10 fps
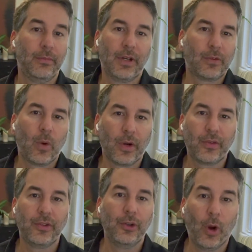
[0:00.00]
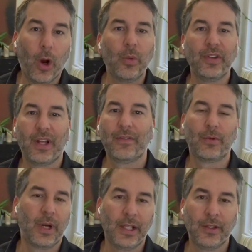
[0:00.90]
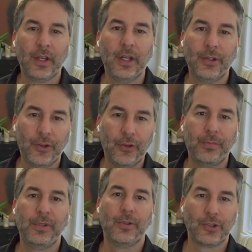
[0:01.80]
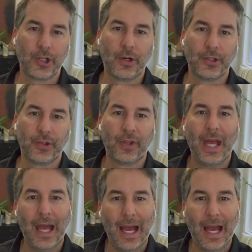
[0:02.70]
Now, of course, you always have the right to dispute your charges.